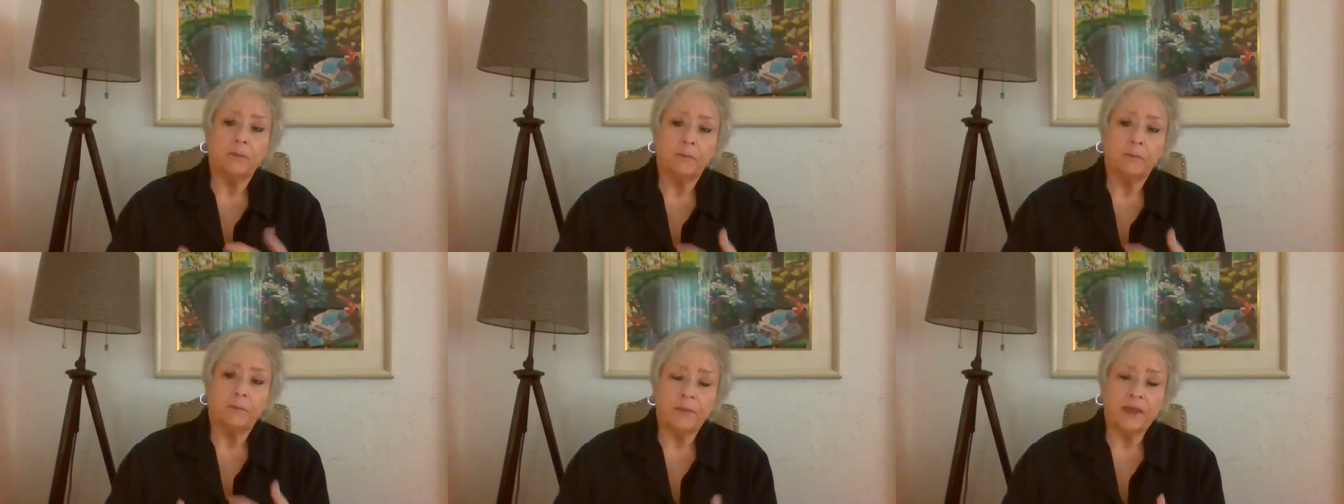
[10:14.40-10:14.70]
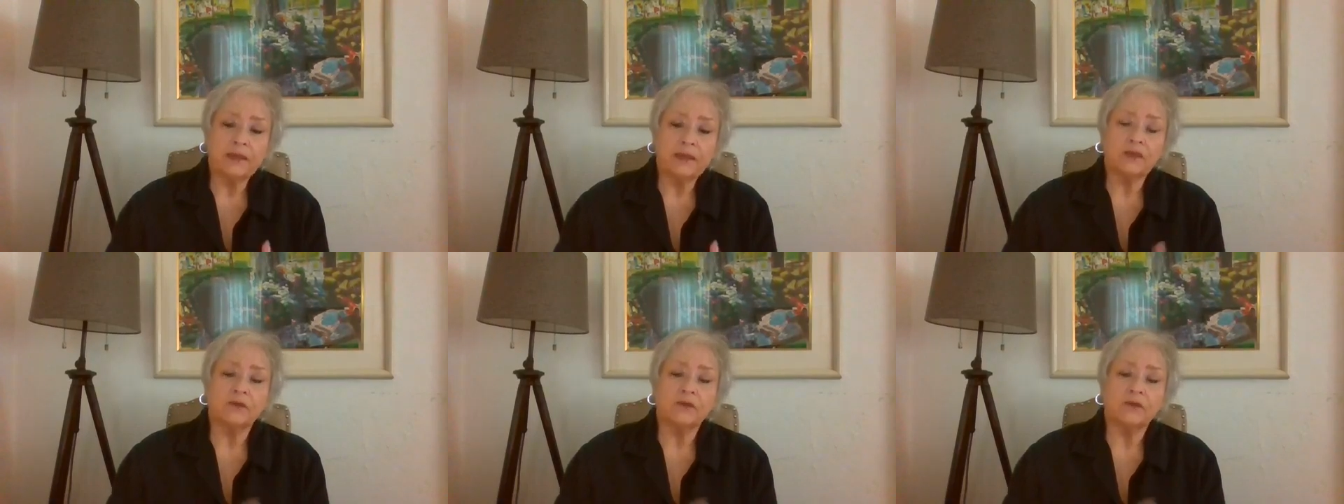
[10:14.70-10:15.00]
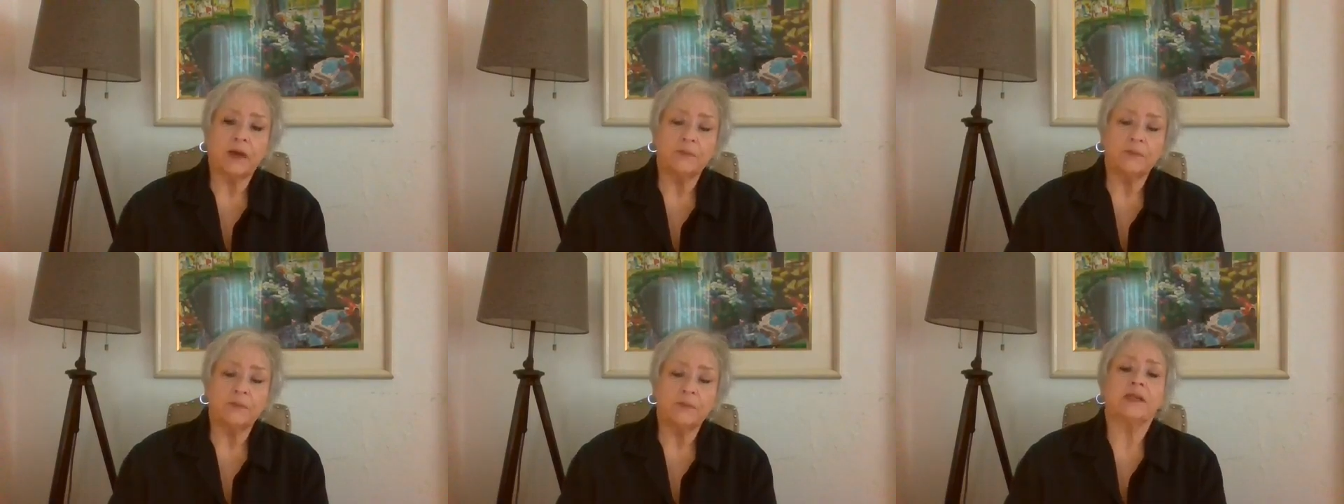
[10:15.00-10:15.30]
mental
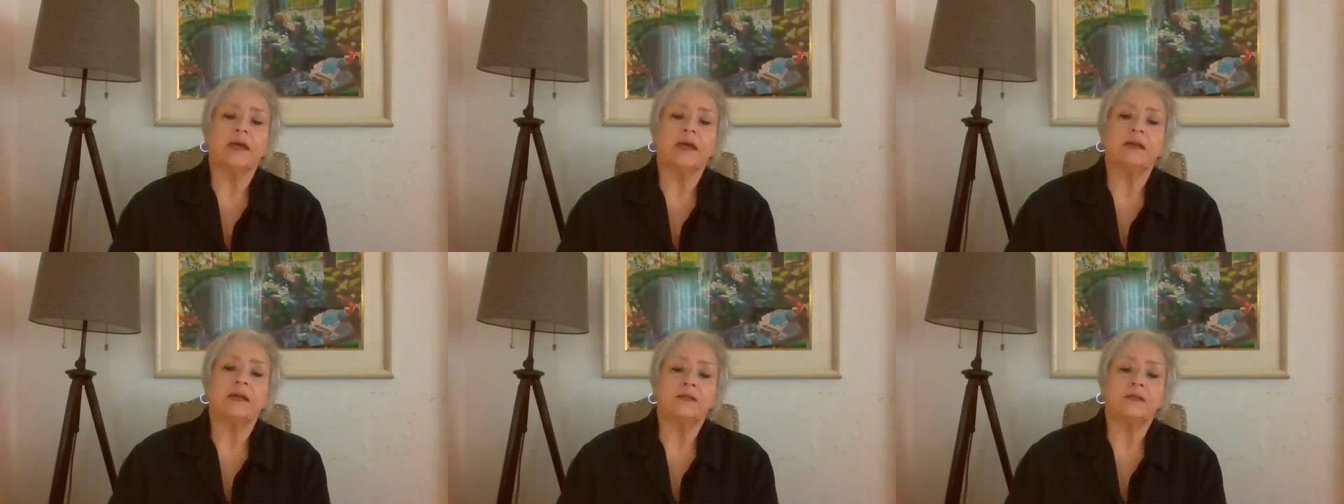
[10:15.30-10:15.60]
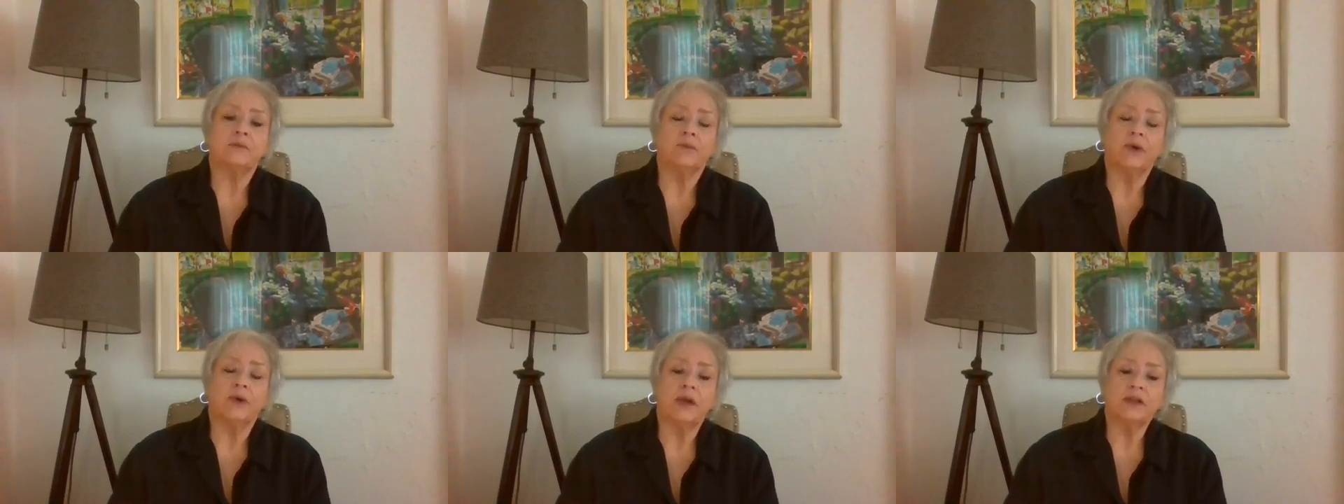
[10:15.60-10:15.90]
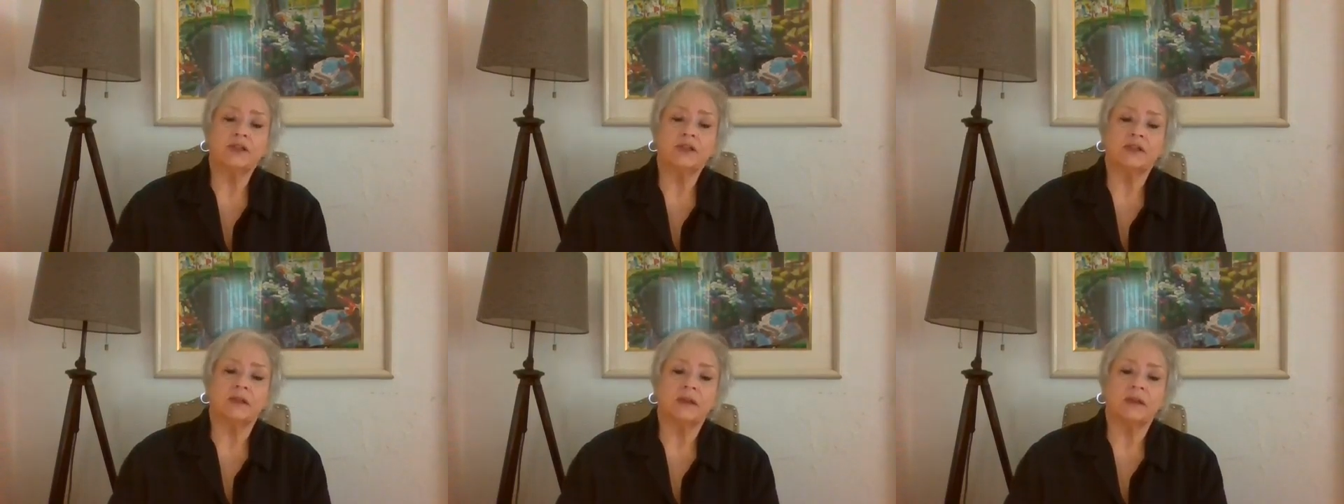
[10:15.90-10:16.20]
upset and
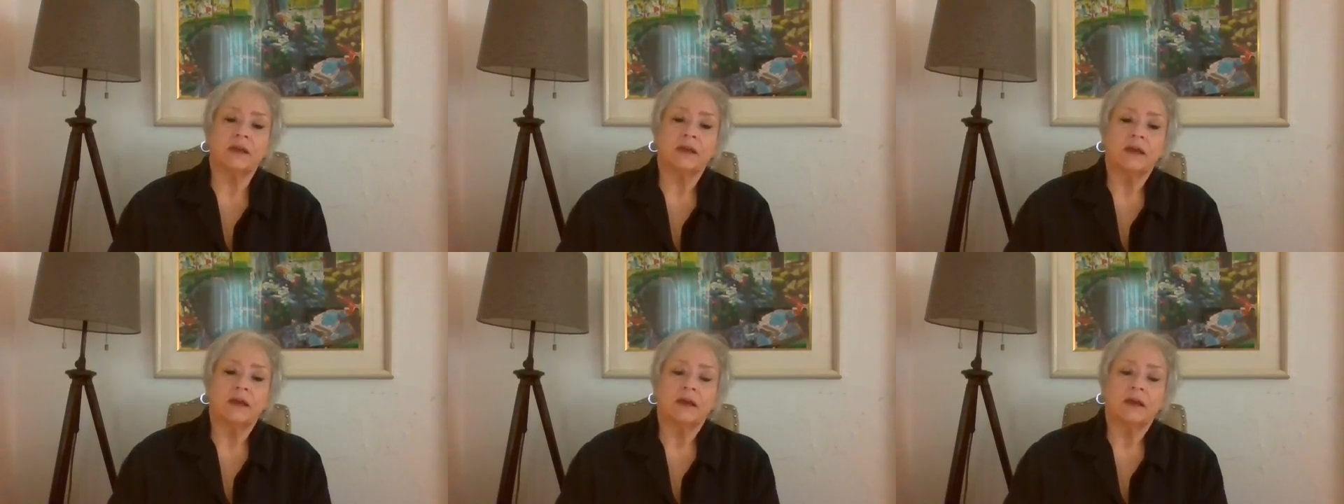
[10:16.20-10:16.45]
depression,